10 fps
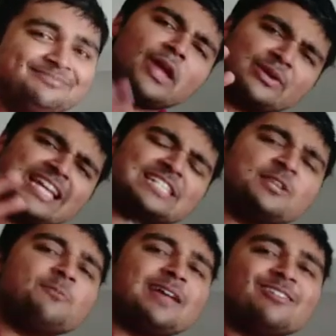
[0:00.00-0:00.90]
Okay, so
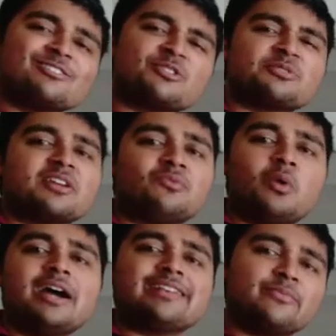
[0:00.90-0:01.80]
you may ask yourself,
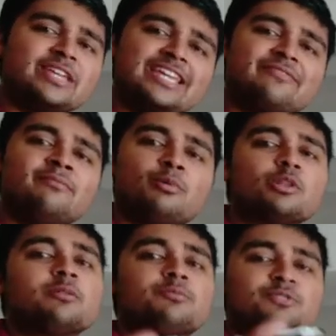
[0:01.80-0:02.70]
why did we even
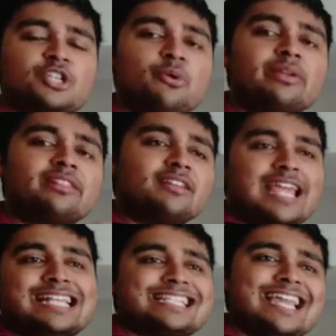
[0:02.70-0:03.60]
bother showing that
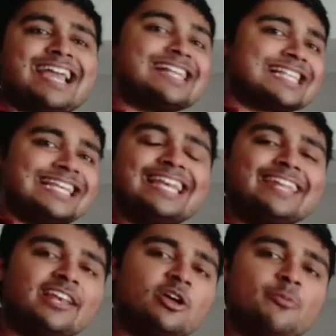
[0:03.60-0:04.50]
SK has a
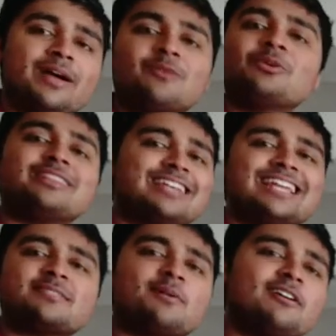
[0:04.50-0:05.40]
linear lower bound when the
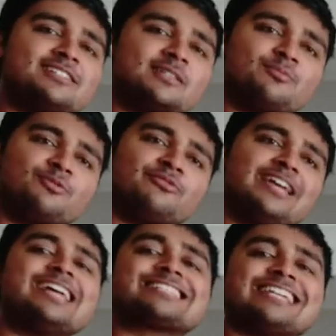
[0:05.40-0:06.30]
next part is to prove that
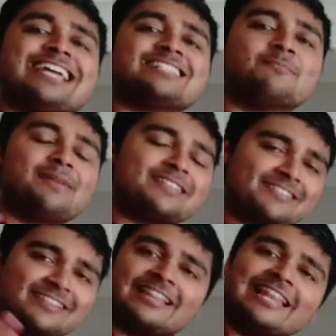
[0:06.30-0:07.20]
SK has a better
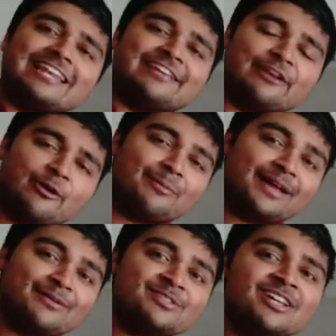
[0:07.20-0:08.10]
than linear lower
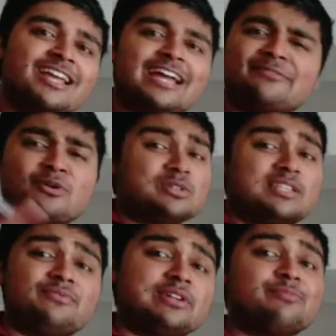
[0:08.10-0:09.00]
bound? And of course,
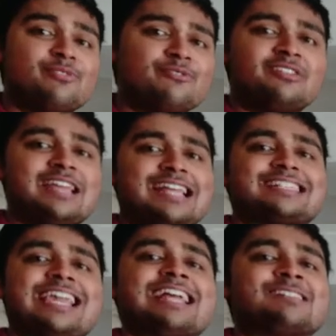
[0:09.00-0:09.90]
if we can prove that
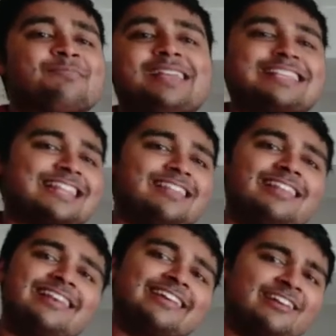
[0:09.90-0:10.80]
SK has a better than
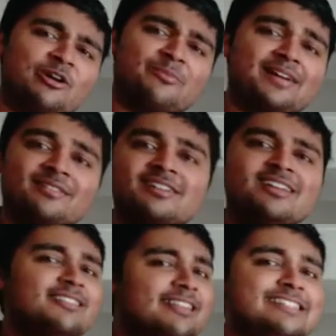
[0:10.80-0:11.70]
linear lower bound,
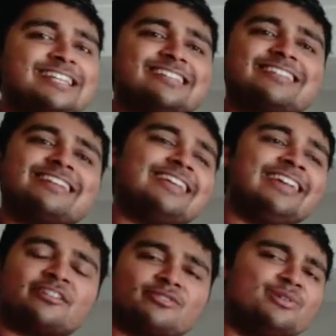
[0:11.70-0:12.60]
then certainly it
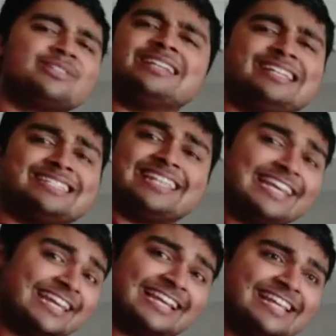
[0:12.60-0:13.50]
grows at least
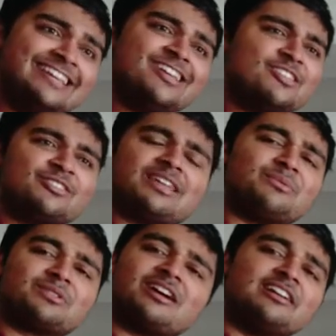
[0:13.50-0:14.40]
linearly. So that
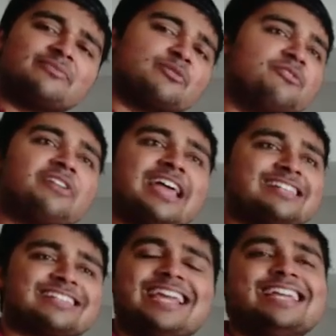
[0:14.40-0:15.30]
would kind of prove that
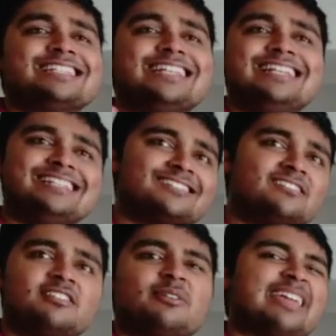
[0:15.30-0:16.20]
SK is at least, you
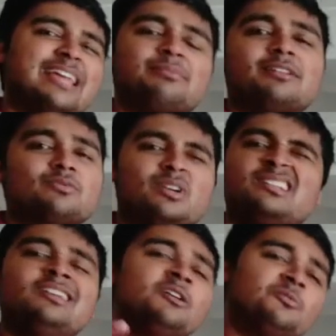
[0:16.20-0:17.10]
know, k+1,
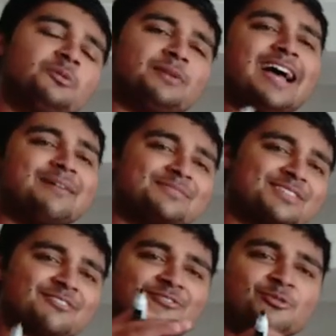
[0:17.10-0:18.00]
with perhaps
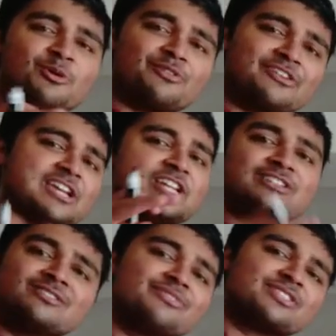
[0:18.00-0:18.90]
a few
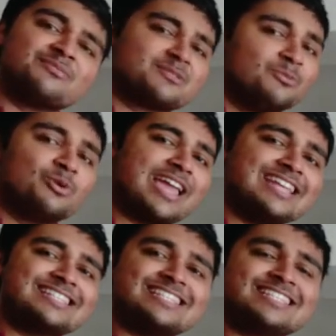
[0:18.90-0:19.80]
modifications for some small
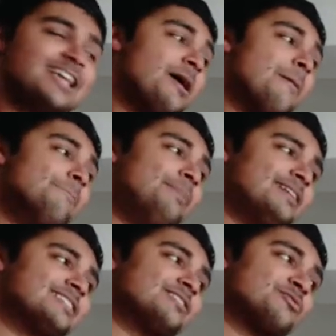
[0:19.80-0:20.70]
cases.
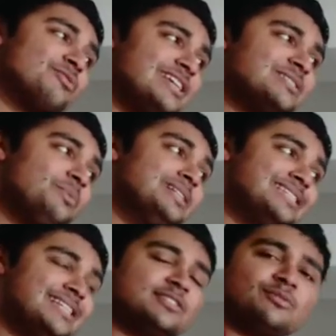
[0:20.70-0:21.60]
But the reason we
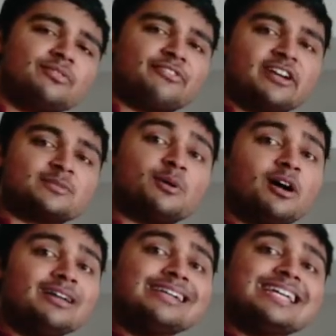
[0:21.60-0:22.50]
did do the first
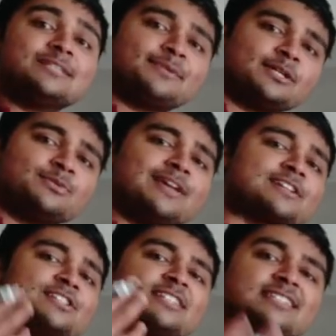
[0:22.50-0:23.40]
part is because we
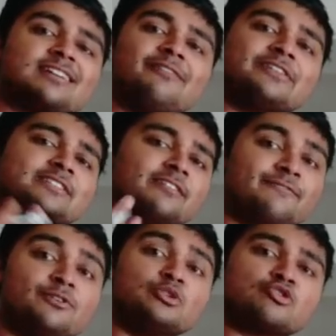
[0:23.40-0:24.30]
actually discovered a
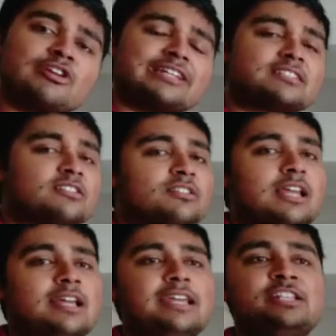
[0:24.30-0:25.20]
few tricks
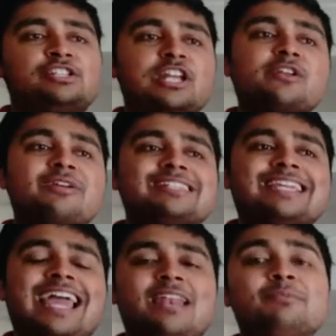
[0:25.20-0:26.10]
in generating
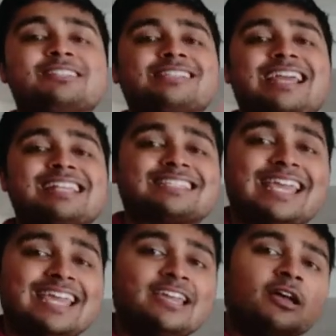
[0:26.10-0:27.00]
elements in
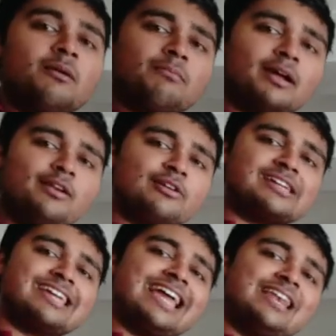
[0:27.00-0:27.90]
SK by
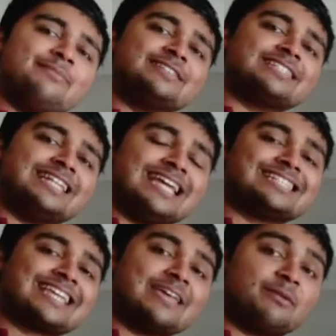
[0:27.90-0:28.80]
looking at elements in
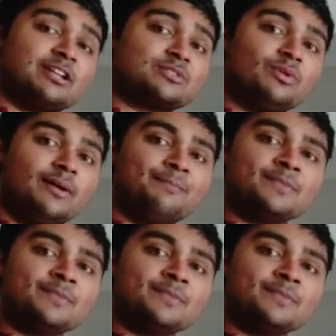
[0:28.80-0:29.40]
SK-1.